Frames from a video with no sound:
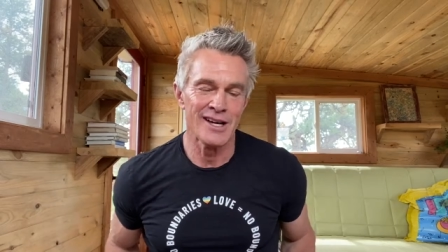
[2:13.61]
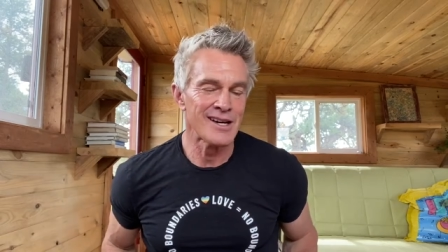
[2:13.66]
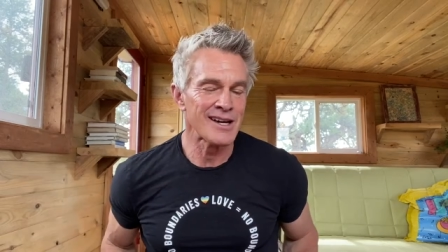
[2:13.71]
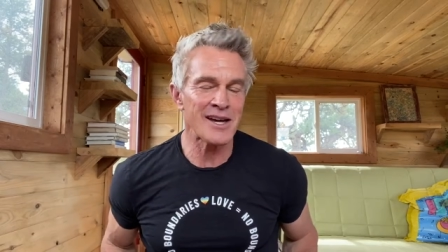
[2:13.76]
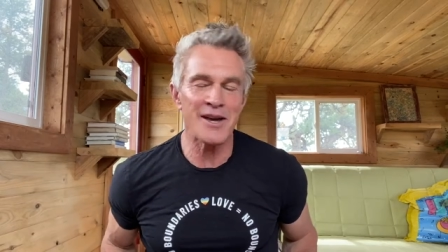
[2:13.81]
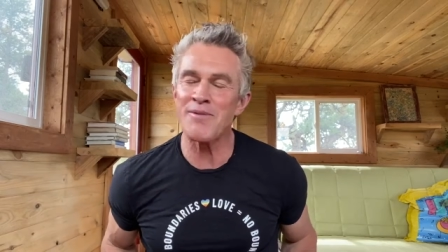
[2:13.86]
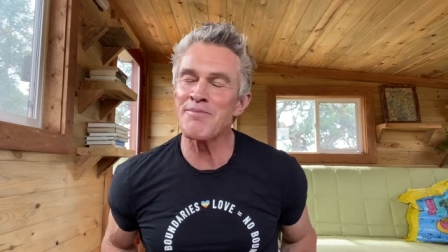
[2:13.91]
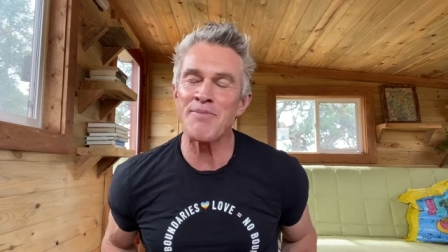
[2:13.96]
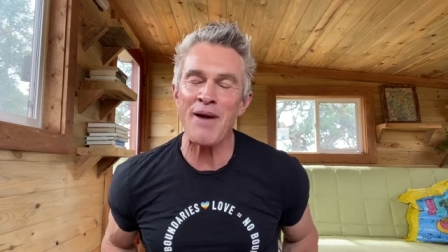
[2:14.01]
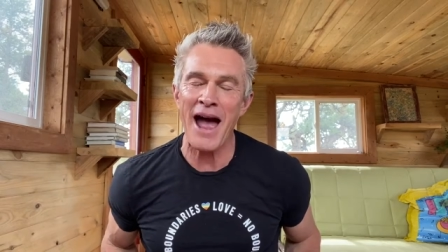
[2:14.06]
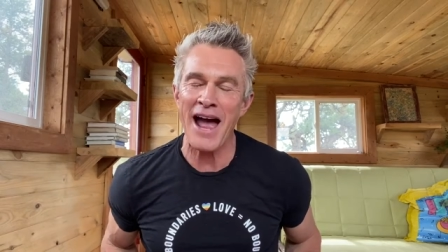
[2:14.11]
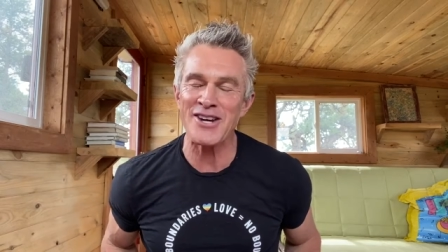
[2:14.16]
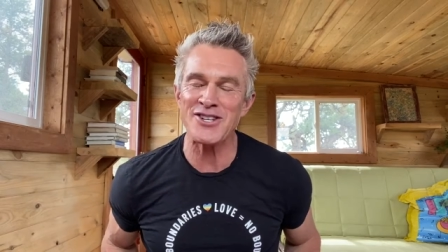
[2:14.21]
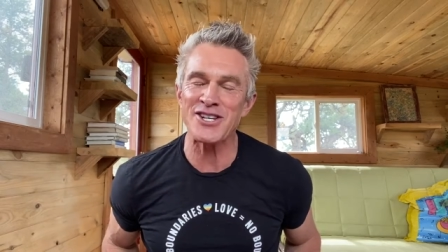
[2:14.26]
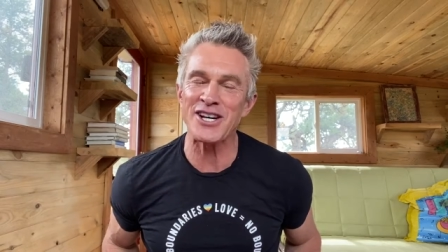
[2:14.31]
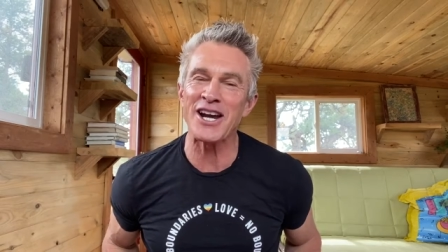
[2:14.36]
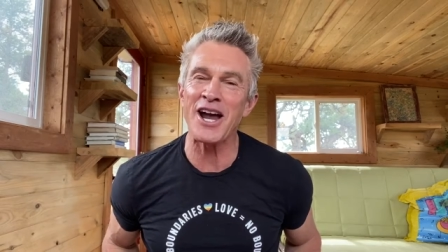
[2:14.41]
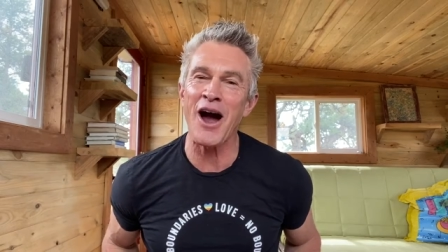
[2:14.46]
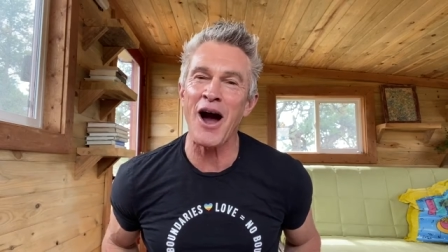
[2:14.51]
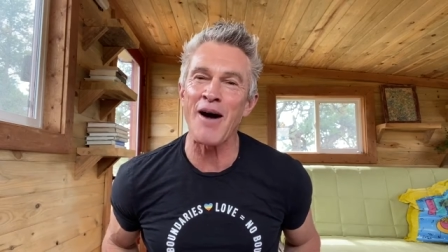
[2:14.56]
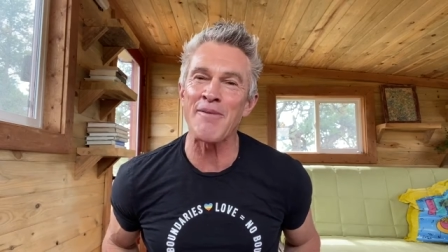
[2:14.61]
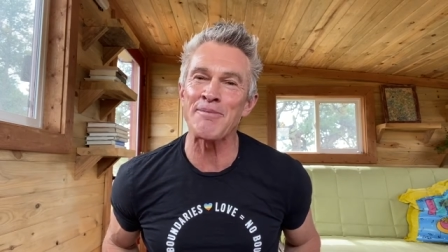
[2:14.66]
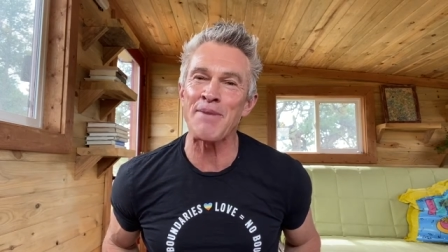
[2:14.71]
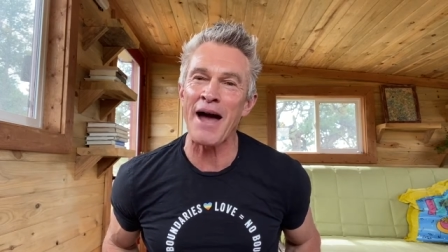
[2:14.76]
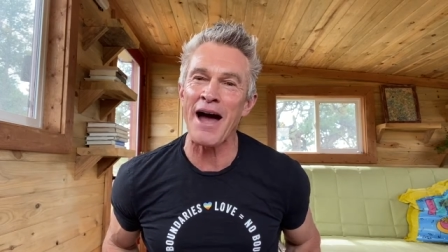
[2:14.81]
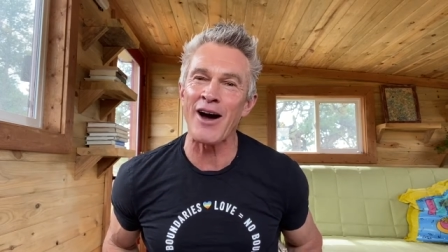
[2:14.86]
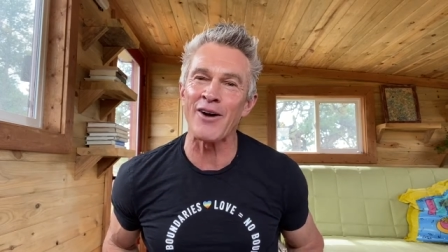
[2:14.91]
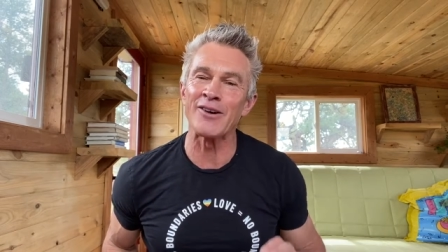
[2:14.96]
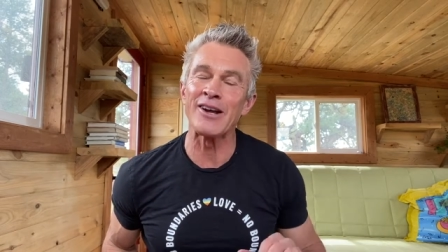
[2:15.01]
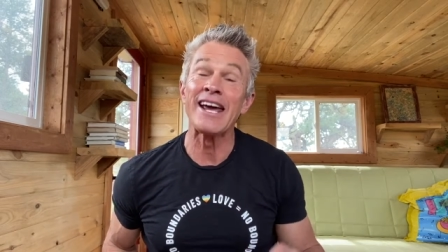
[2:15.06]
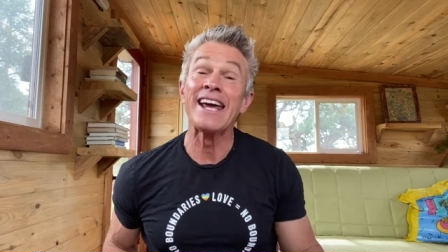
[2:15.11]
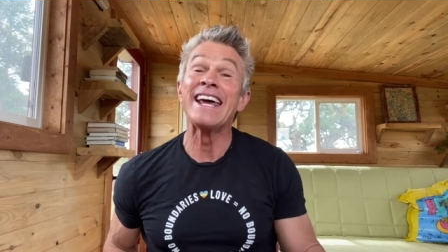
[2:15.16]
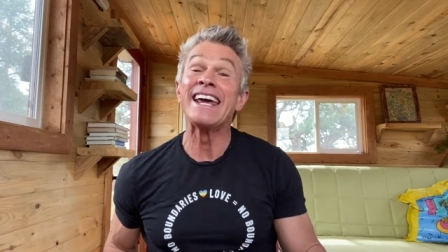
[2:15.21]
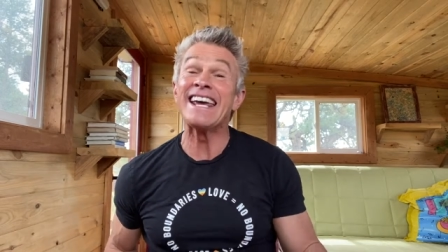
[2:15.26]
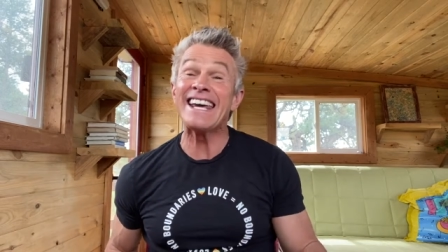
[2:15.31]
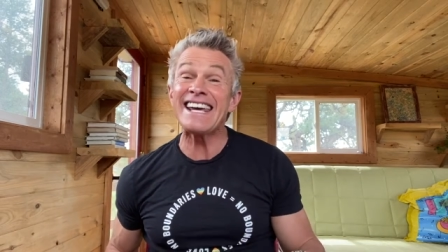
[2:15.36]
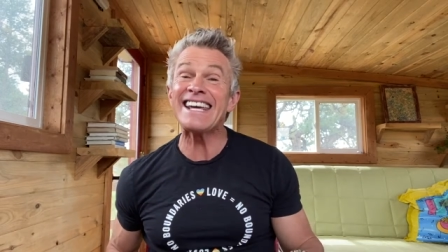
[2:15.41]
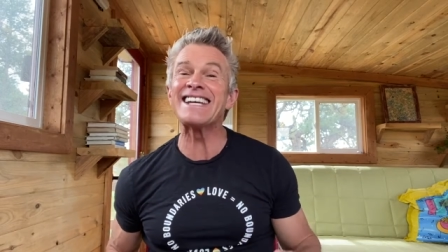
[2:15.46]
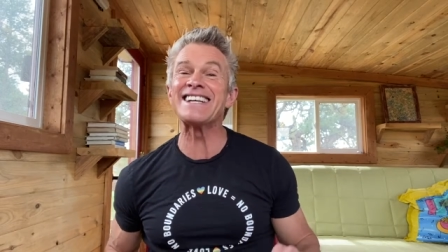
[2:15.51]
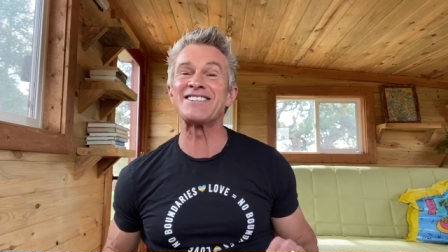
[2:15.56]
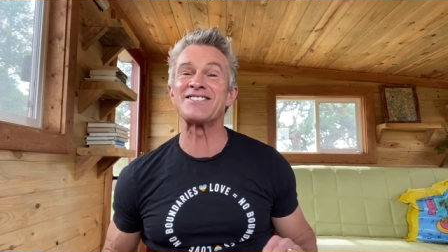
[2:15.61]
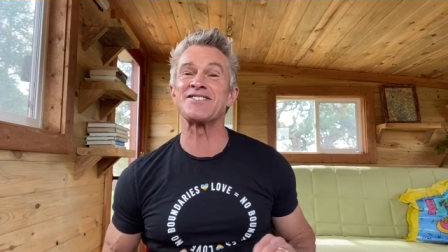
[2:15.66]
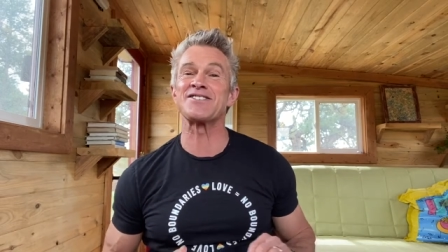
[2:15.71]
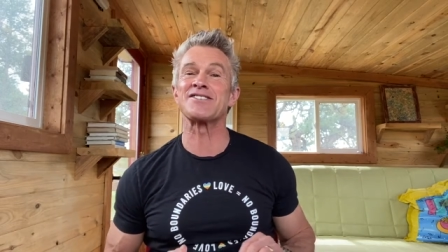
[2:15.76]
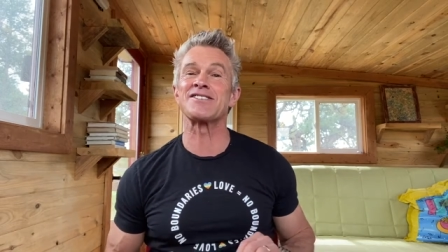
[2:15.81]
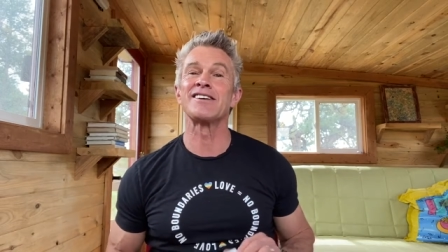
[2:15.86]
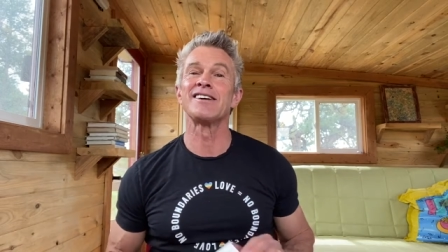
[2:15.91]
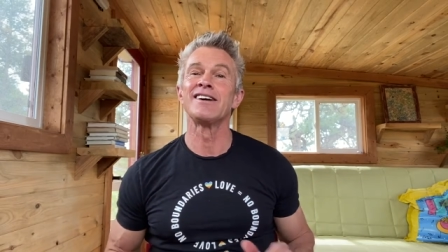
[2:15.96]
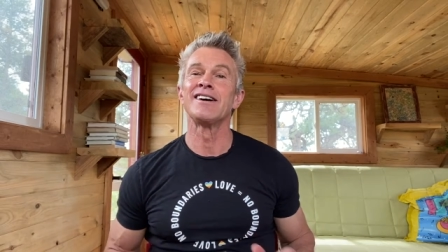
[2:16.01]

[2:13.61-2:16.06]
compassion compound, is